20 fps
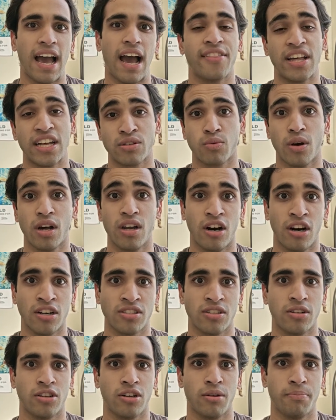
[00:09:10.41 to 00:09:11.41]
And that's why
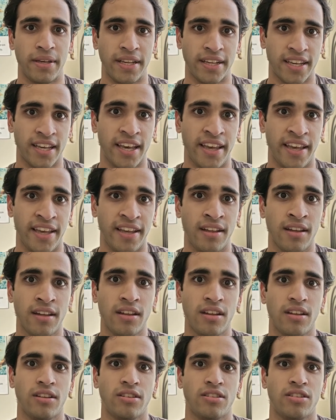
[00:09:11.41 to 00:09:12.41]
Larsson could be key
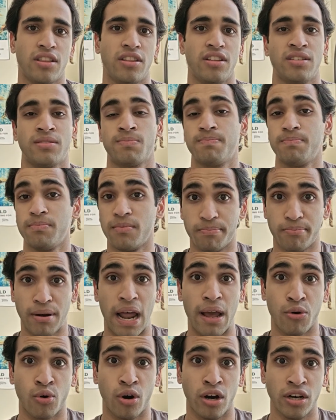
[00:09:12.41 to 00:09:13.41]
to this
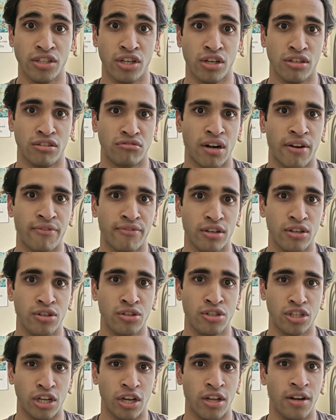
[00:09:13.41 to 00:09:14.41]
Pep Guardiola
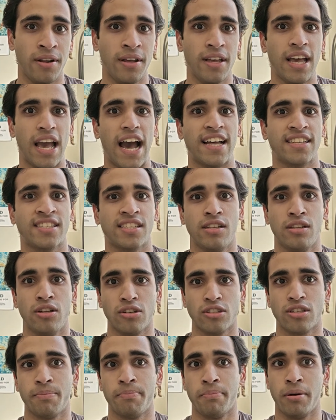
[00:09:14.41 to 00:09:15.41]
revolution as he
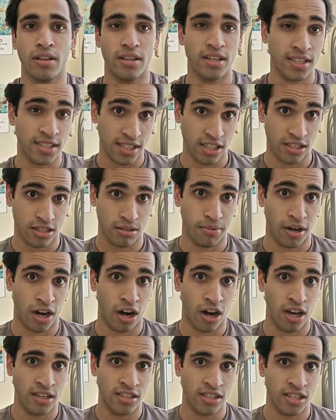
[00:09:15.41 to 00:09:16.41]
looks to put this season
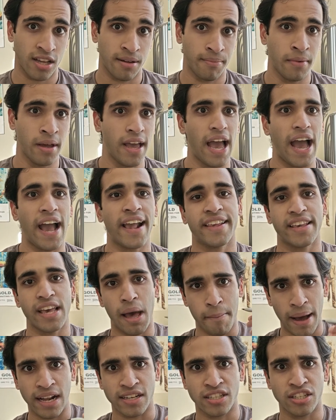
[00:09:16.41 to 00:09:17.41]
behind him and
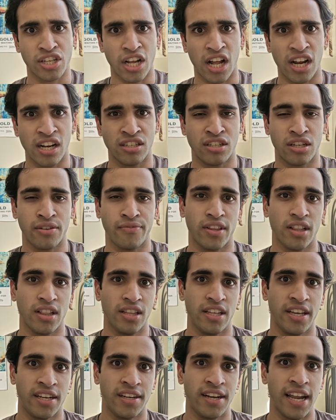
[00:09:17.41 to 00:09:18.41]
get back to challenging for
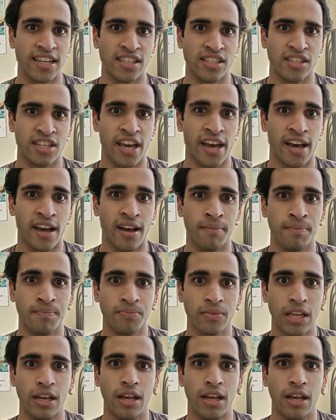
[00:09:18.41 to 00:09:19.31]
the league next year.